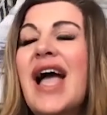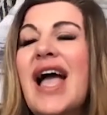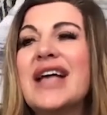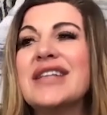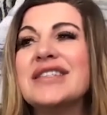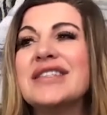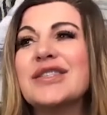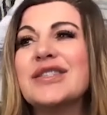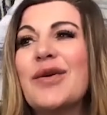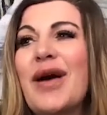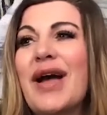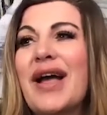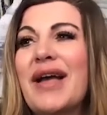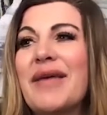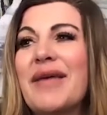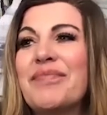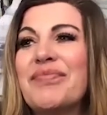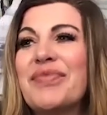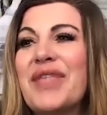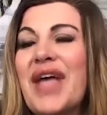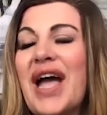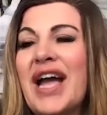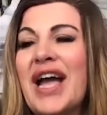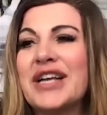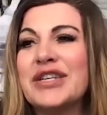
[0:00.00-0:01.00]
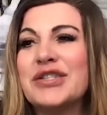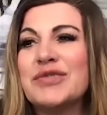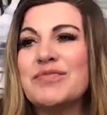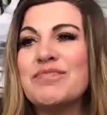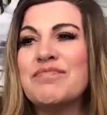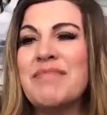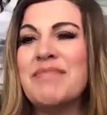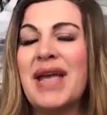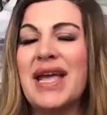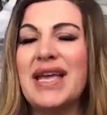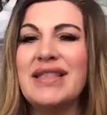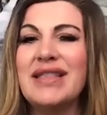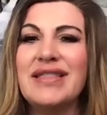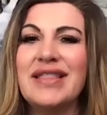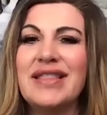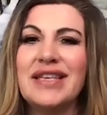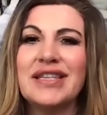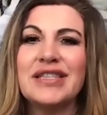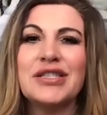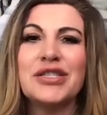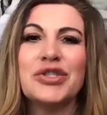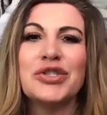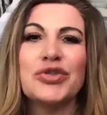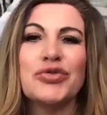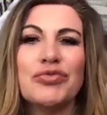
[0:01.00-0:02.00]
Yep. And so I I made
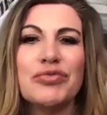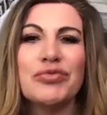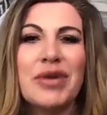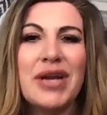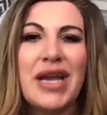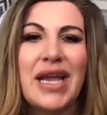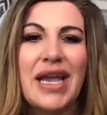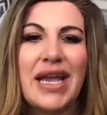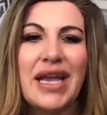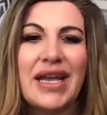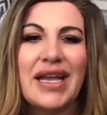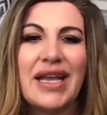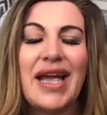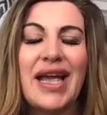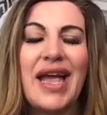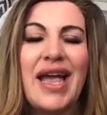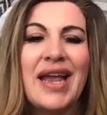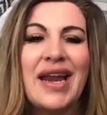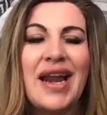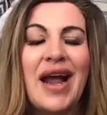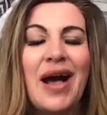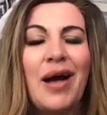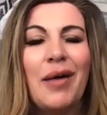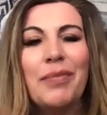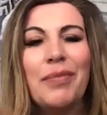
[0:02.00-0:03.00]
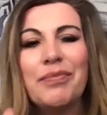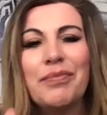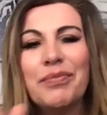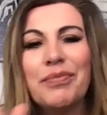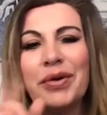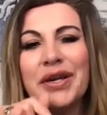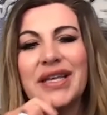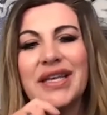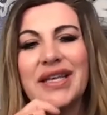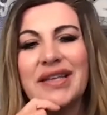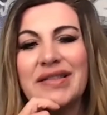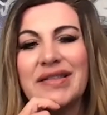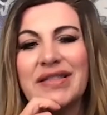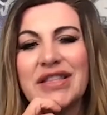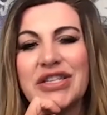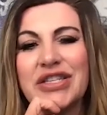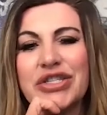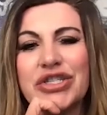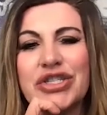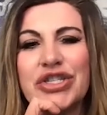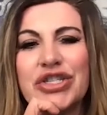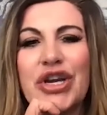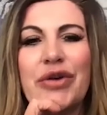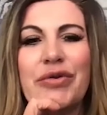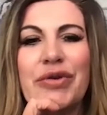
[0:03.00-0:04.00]
this drink and I'll put it in
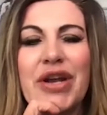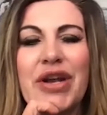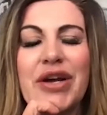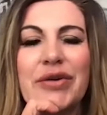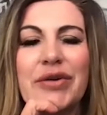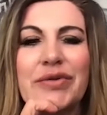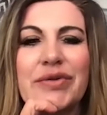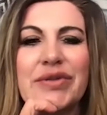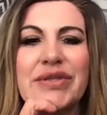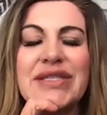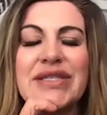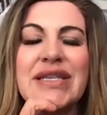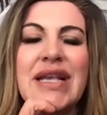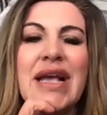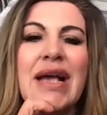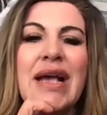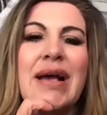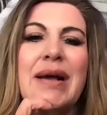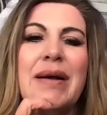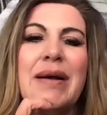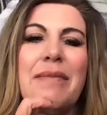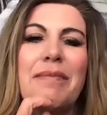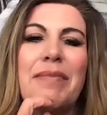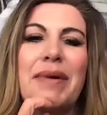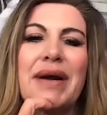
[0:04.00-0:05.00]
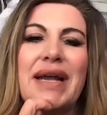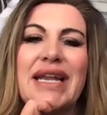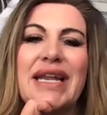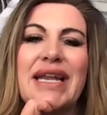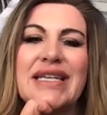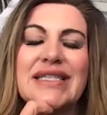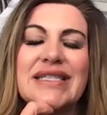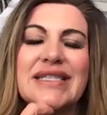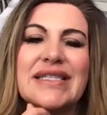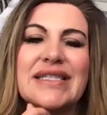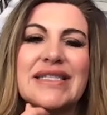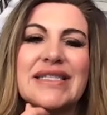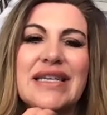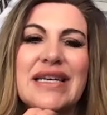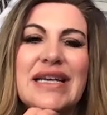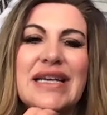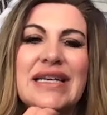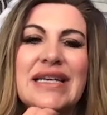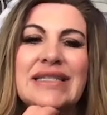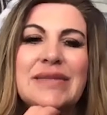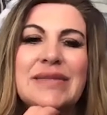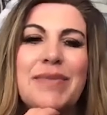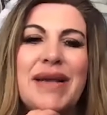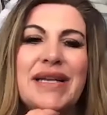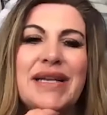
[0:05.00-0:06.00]
the show notes, but it's
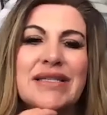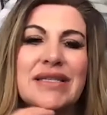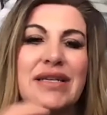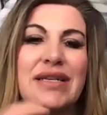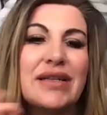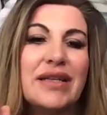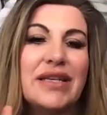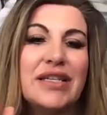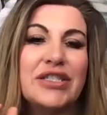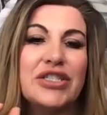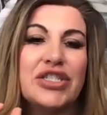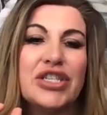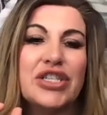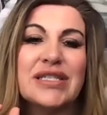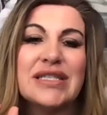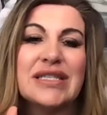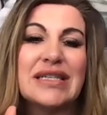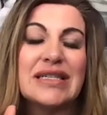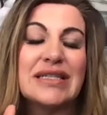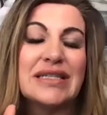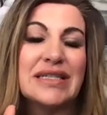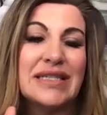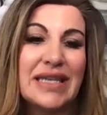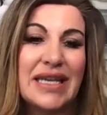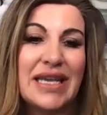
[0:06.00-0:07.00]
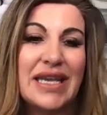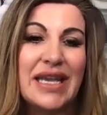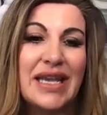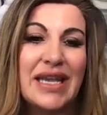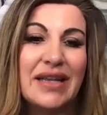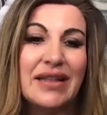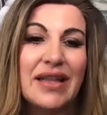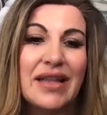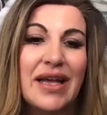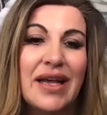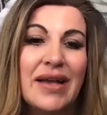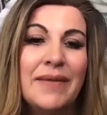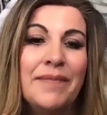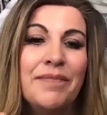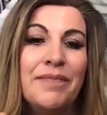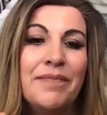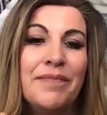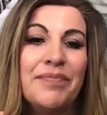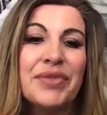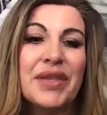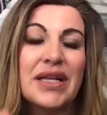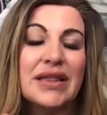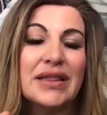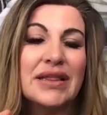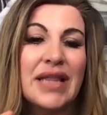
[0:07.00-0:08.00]
it's basically just tequila,
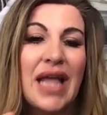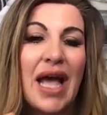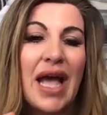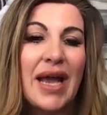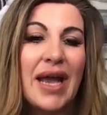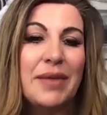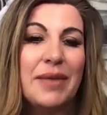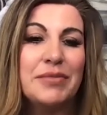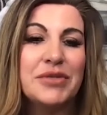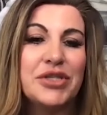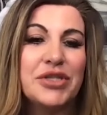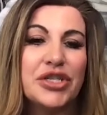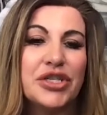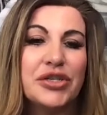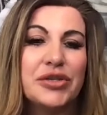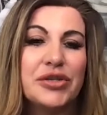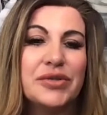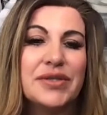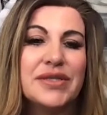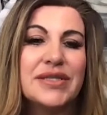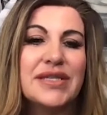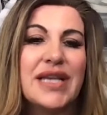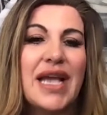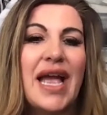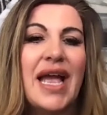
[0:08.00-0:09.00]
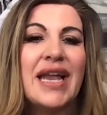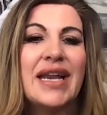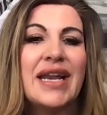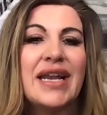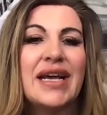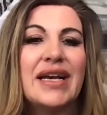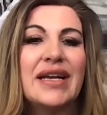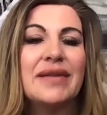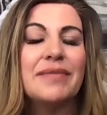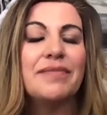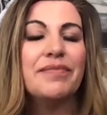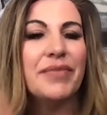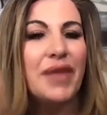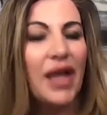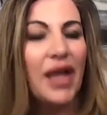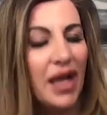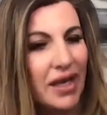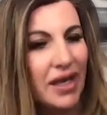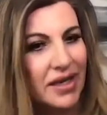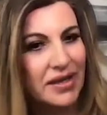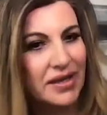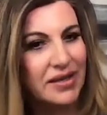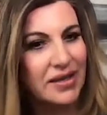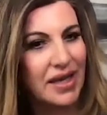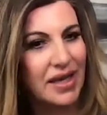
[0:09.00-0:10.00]
lime juice, and a
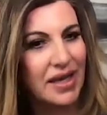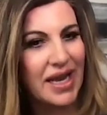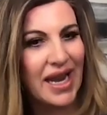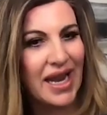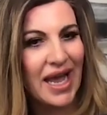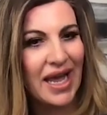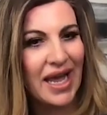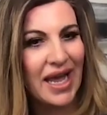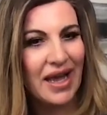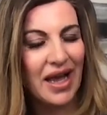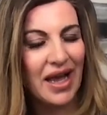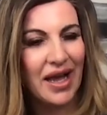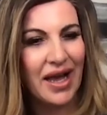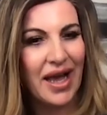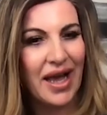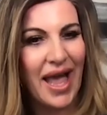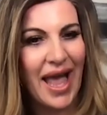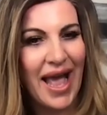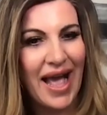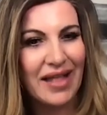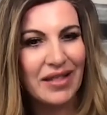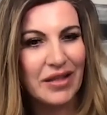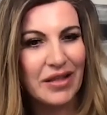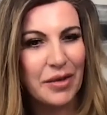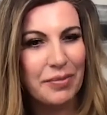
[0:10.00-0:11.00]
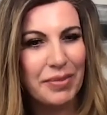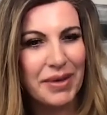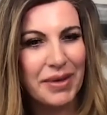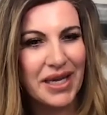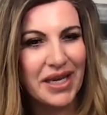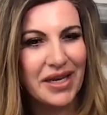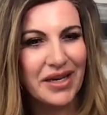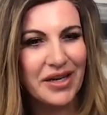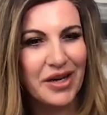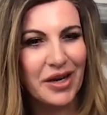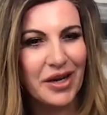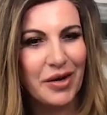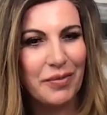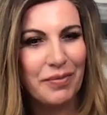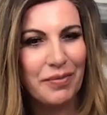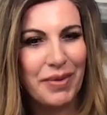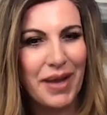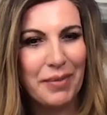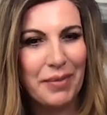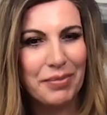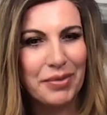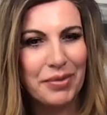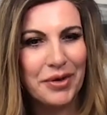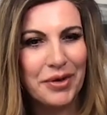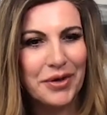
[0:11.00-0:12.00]
a, a, jalapeno
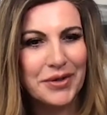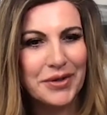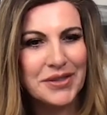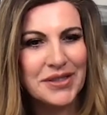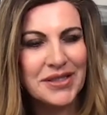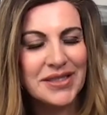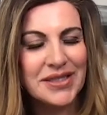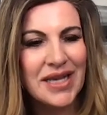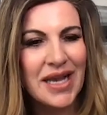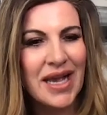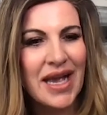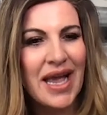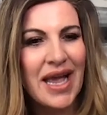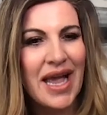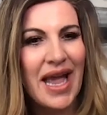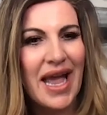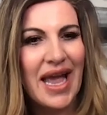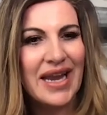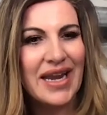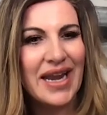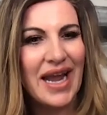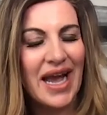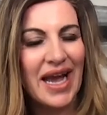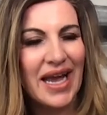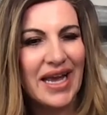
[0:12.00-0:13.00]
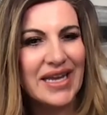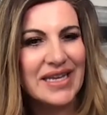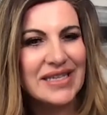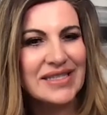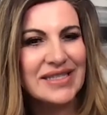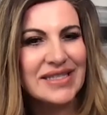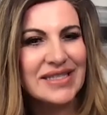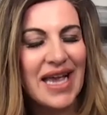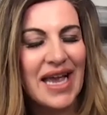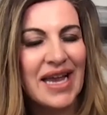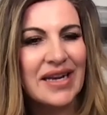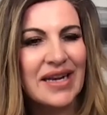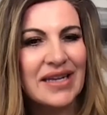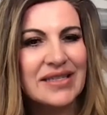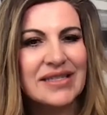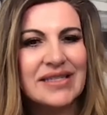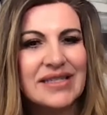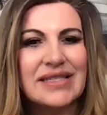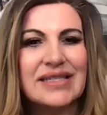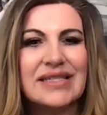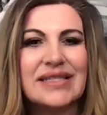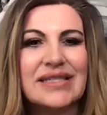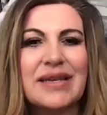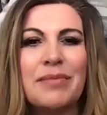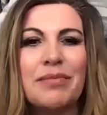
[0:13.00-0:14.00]
peppers and ice and a
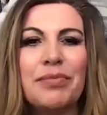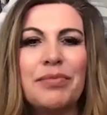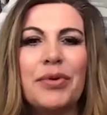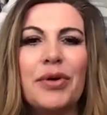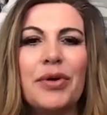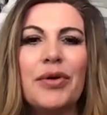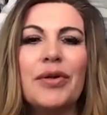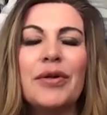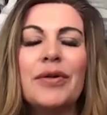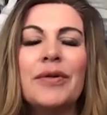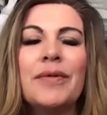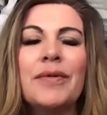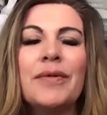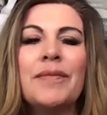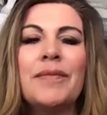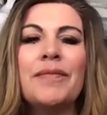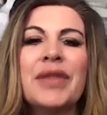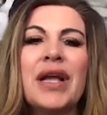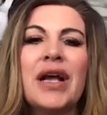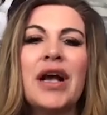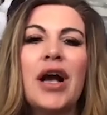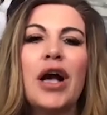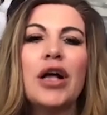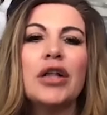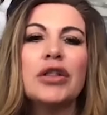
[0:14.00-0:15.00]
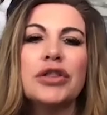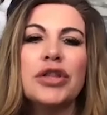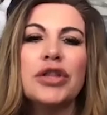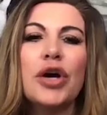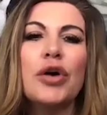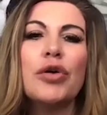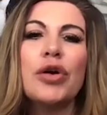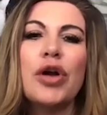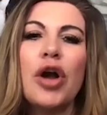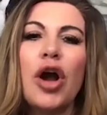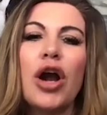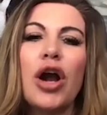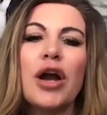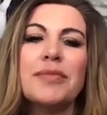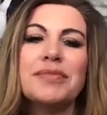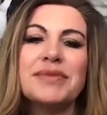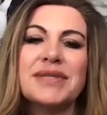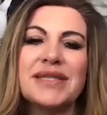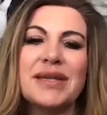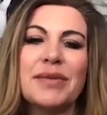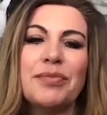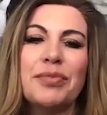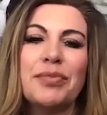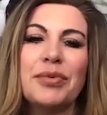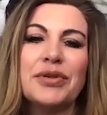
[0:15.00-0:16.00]
simple, a low carb
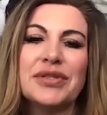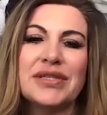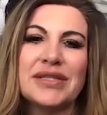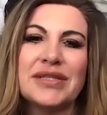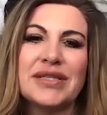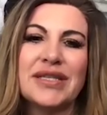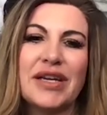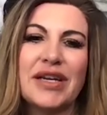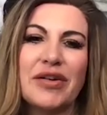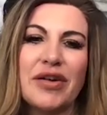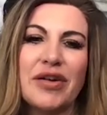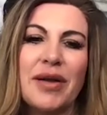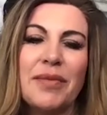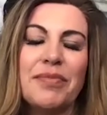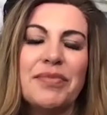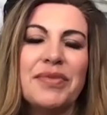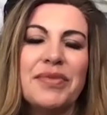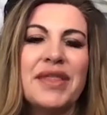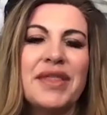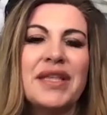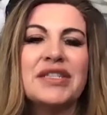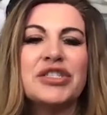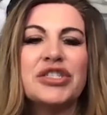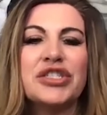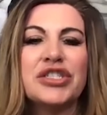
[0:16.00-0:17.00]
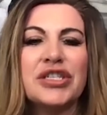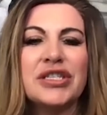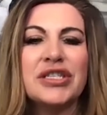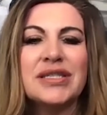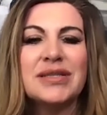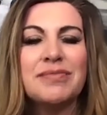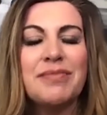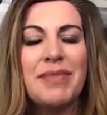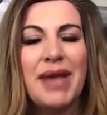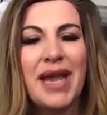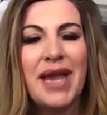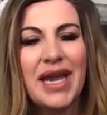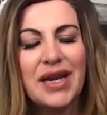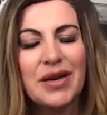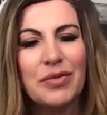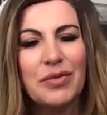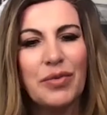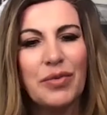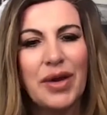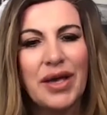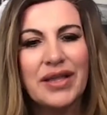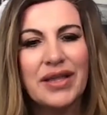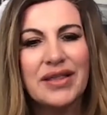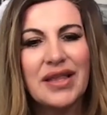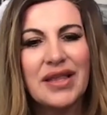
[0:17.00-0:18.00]
simple syrup that's just made
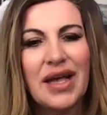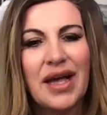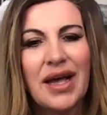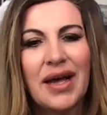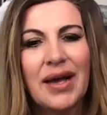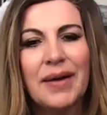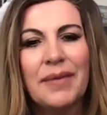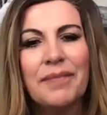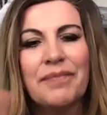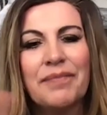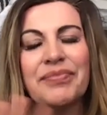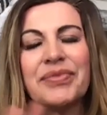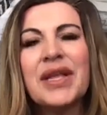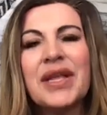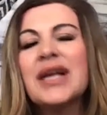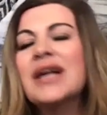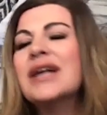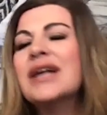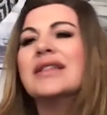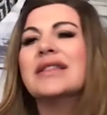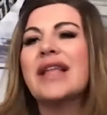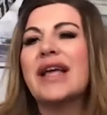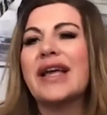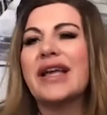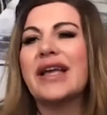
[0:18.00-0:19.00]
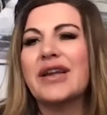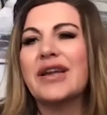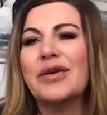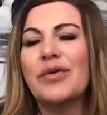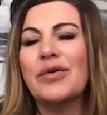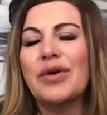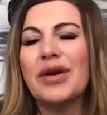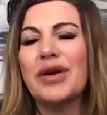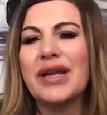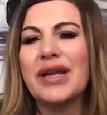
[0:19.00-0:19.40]
with um, like an